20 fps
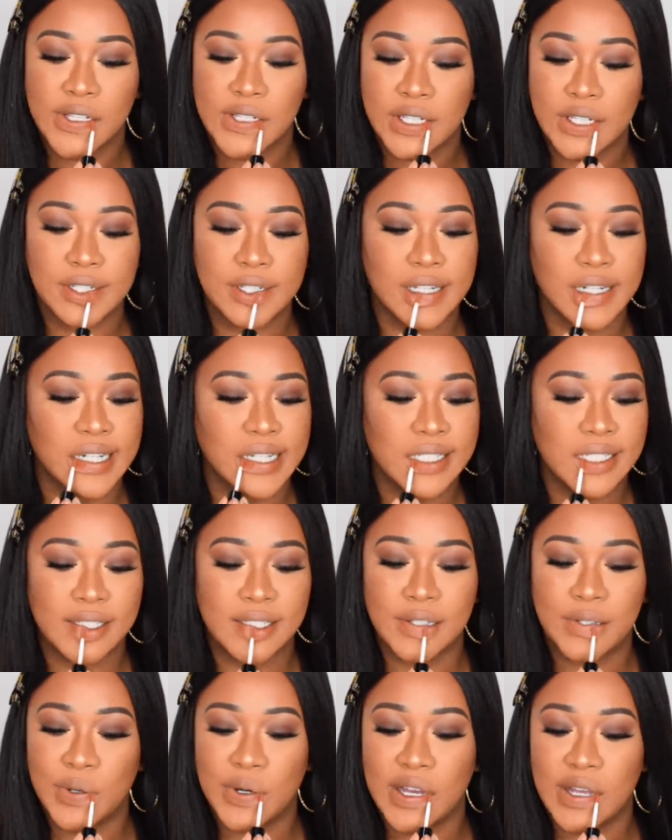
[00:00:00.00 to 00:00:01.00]
As you guys
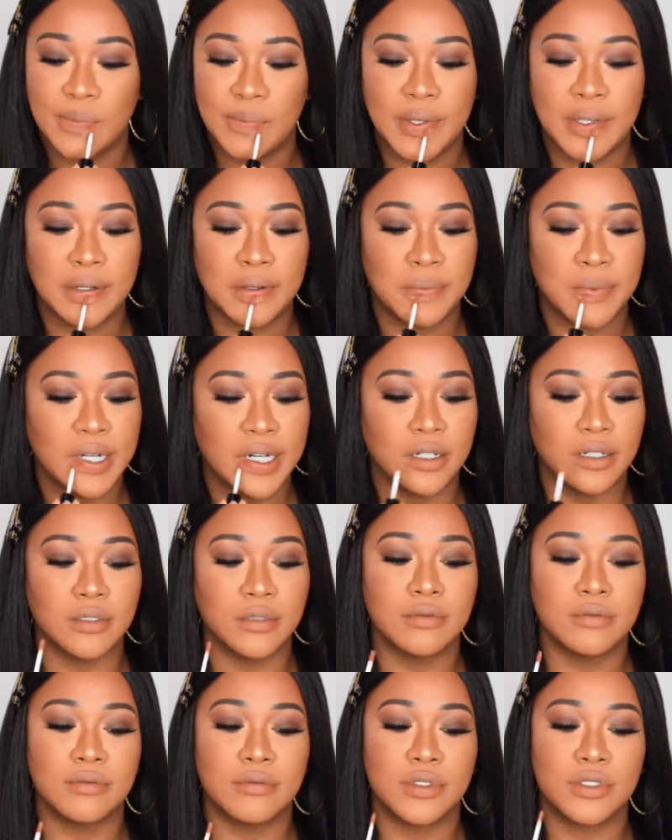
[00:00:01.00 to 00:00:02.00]
see what I mean
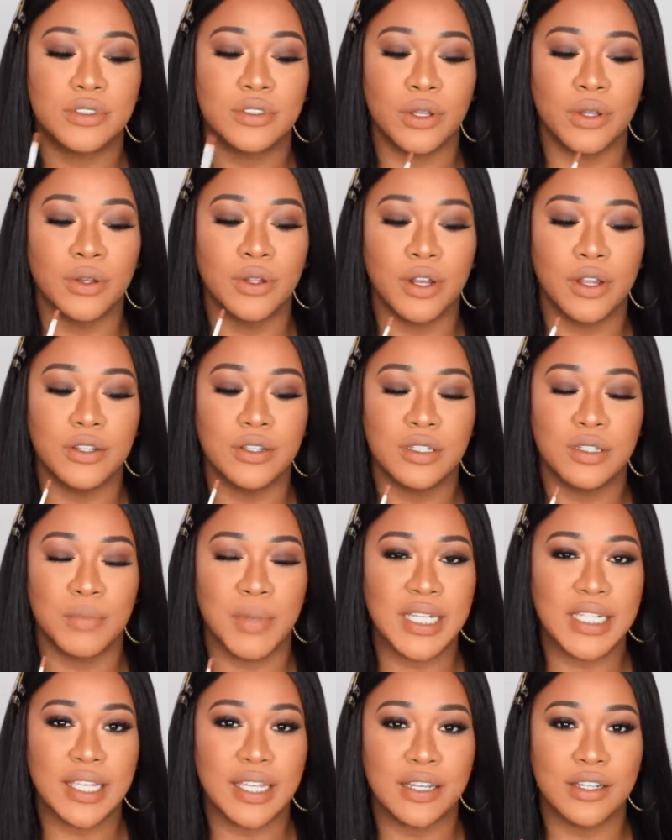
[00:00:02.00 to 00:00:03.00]
about so close to
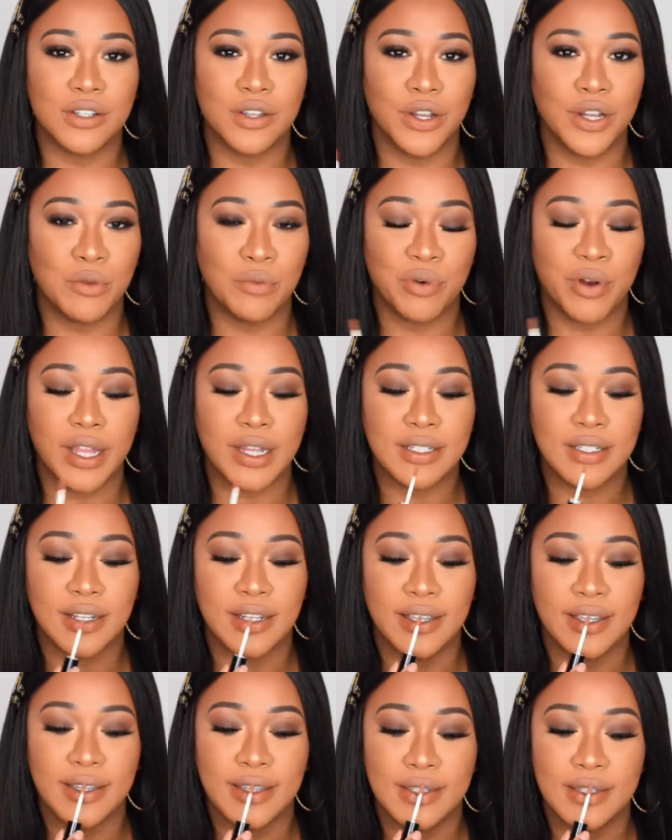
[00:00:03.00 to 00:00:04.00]
my skin tone, it
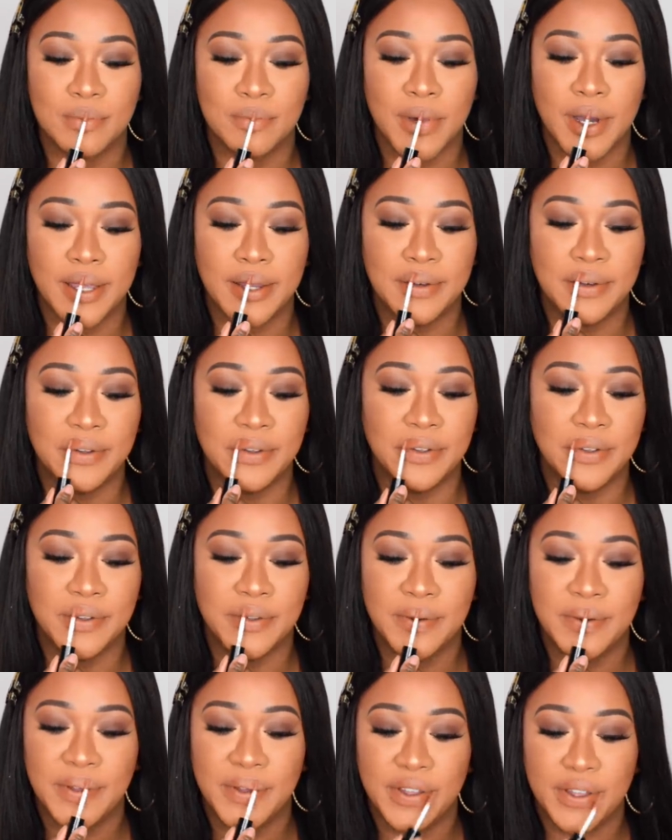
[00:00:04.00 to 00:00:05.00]
practically is my
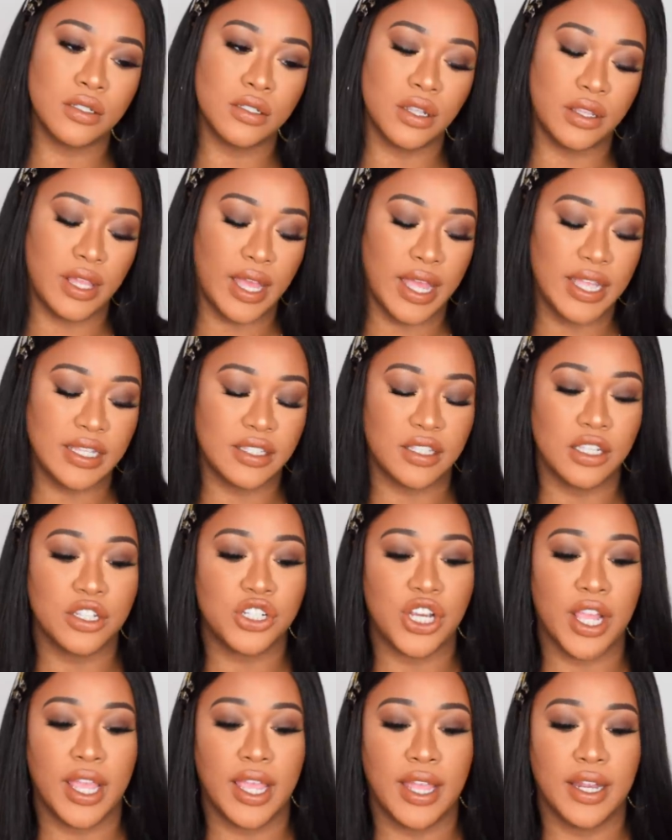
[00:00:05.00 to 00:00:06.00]
nude. So that is the
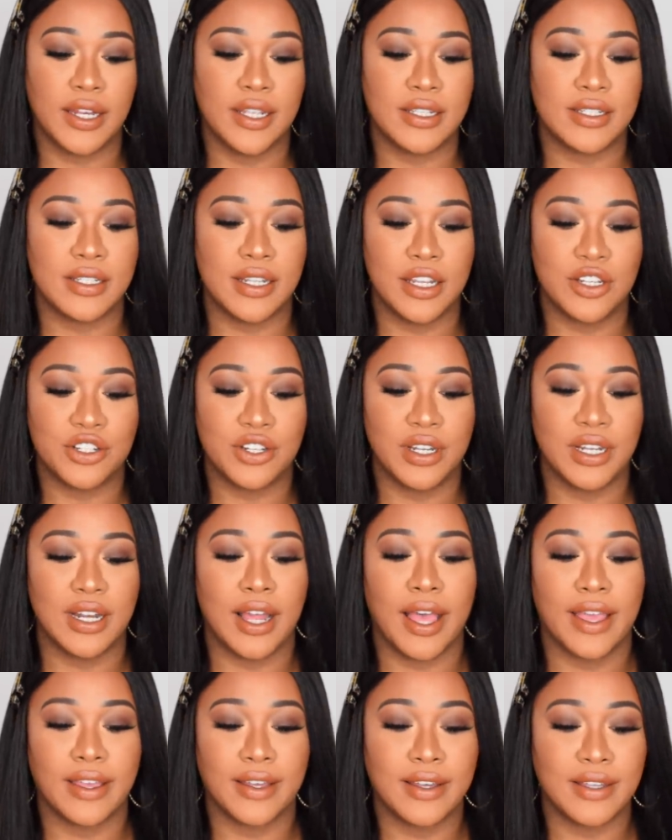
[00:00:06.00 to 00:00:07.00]
shade. It's literally
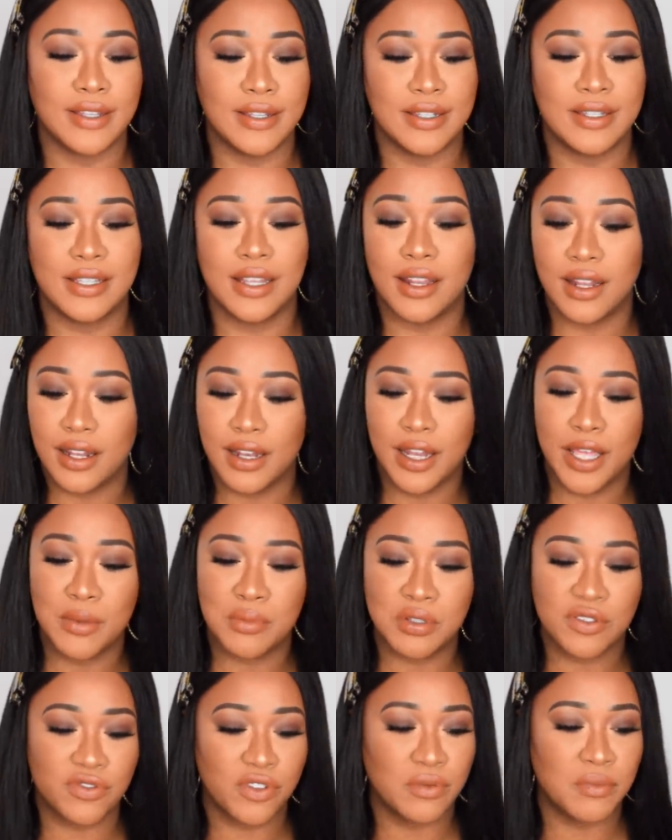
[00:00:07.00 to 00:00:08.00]
like concealer
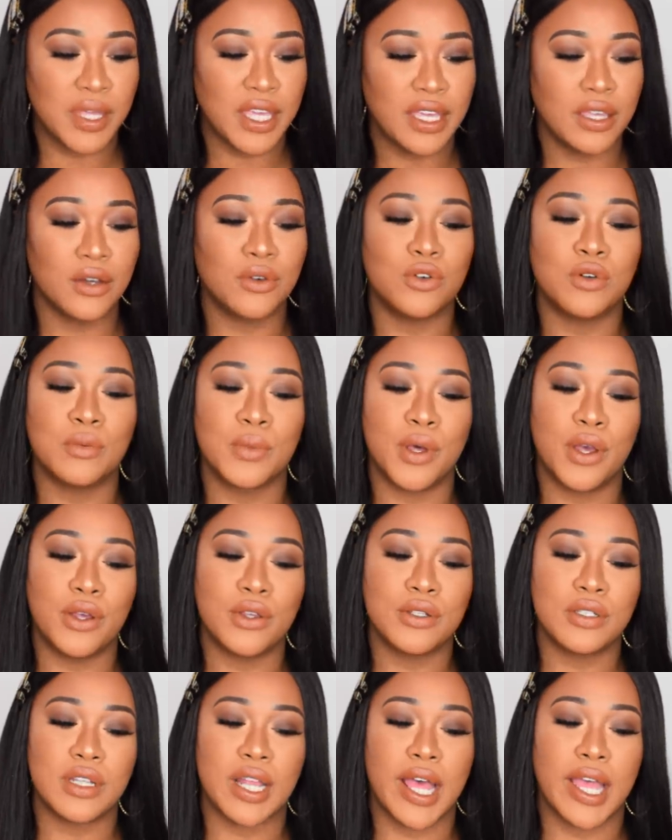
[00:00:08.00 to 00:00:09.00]
lips for me
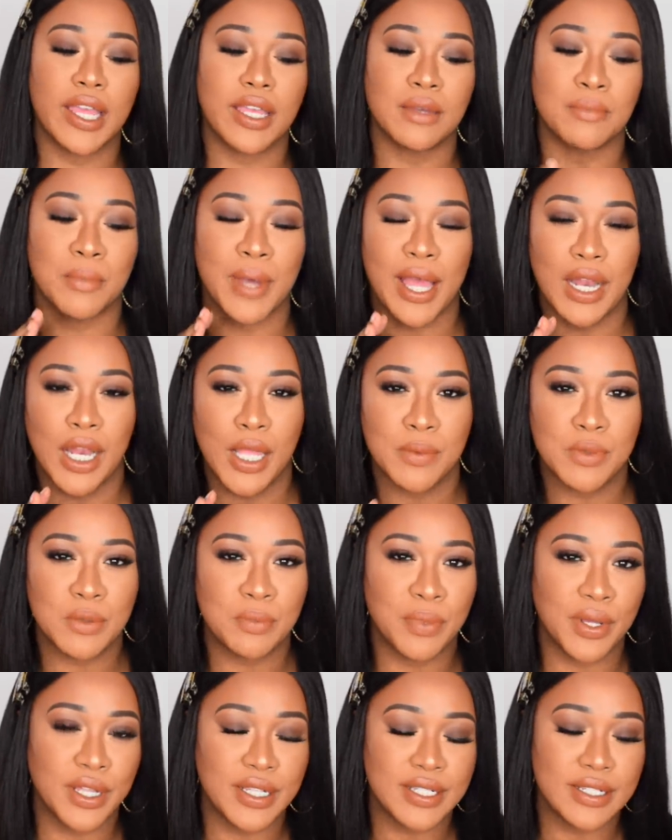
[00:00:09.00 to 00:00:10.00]
almost, like my lips
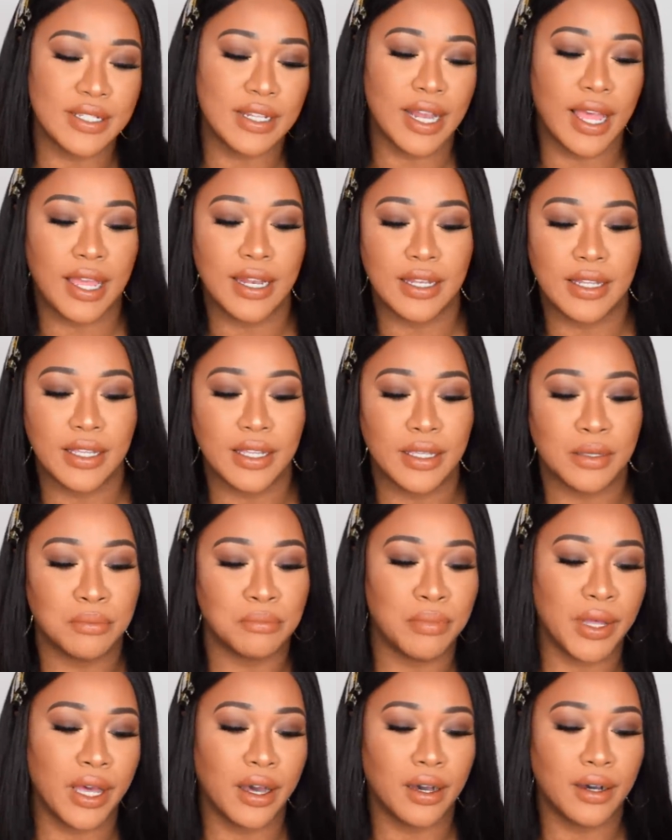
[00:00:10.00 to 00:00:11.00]
but slightly
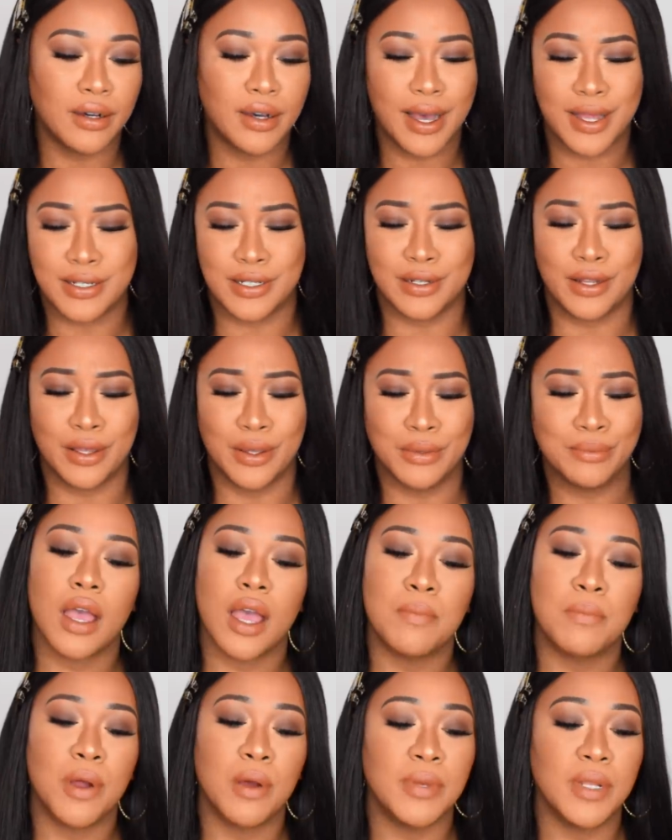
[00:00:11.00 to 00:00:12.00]
better. I don't know.
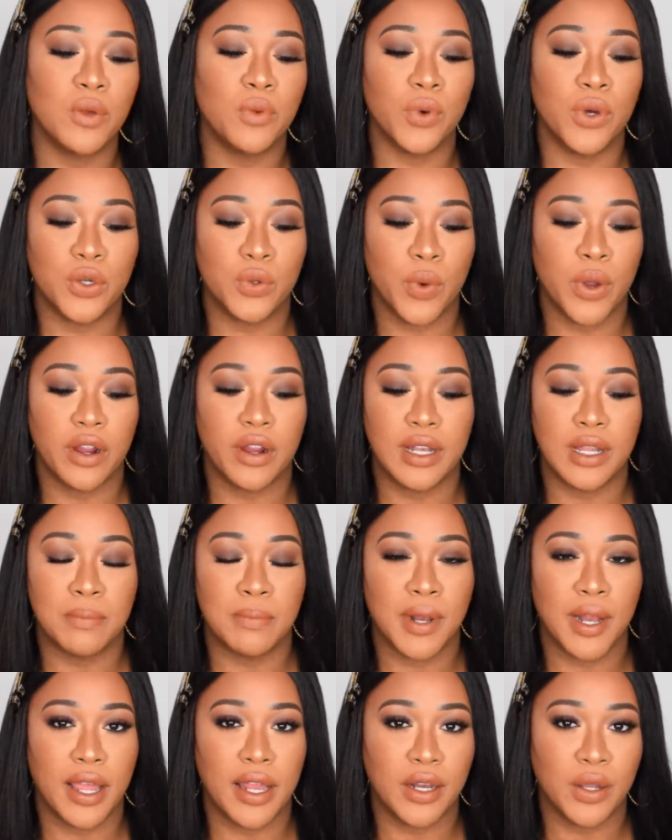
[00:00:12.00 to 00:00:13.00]
I probably would wear a
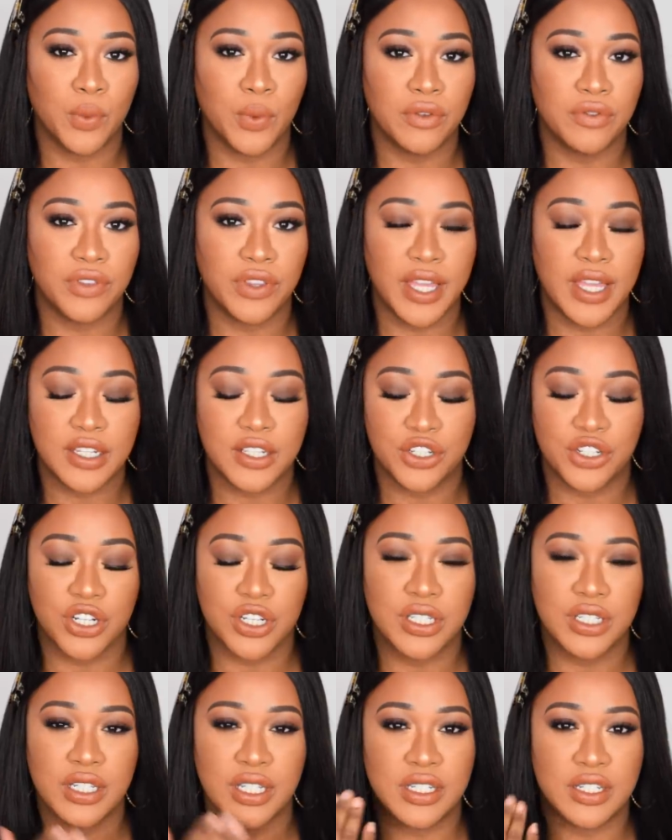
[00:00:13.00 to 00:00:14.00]
lip liner with this
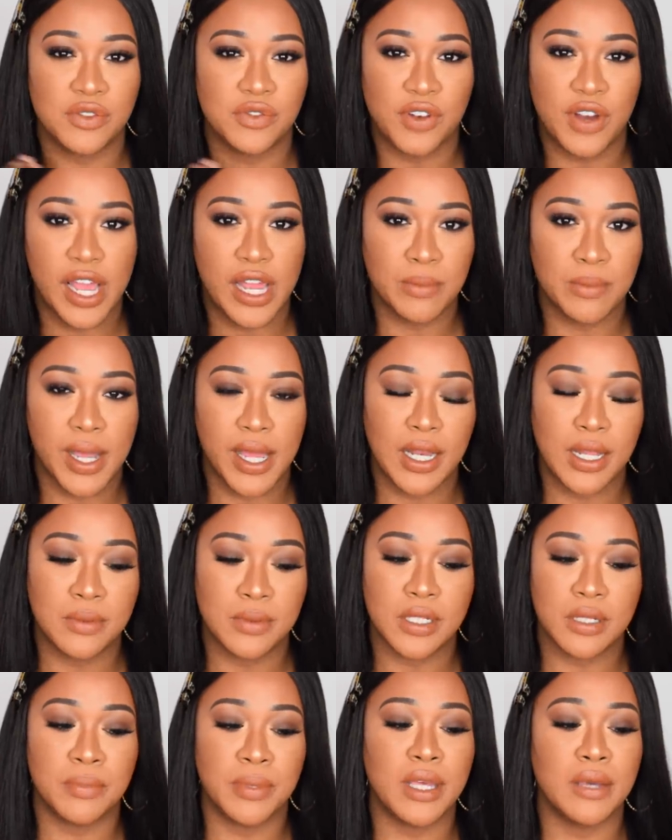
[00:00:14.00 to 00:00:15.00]
just to define my
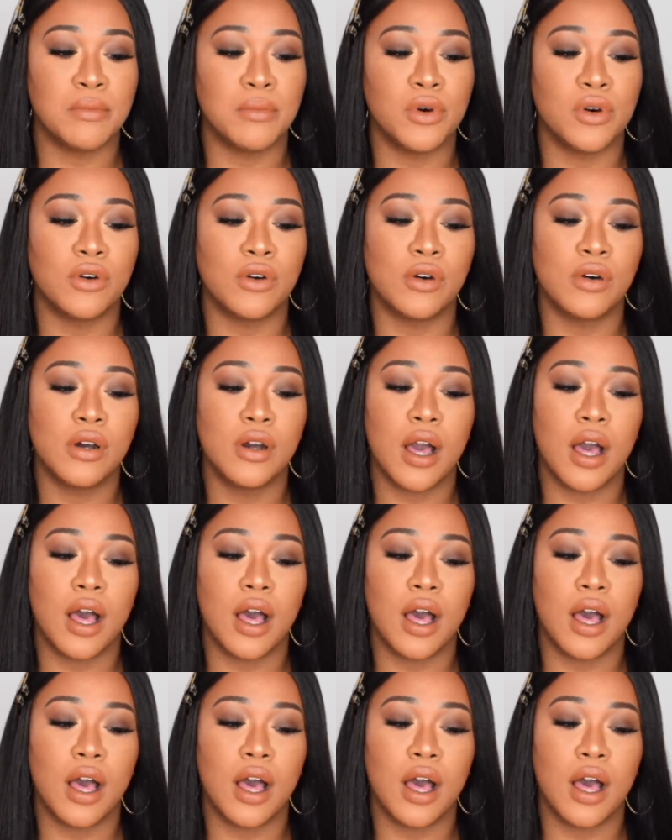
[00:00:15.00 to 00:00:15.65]
lips a bit more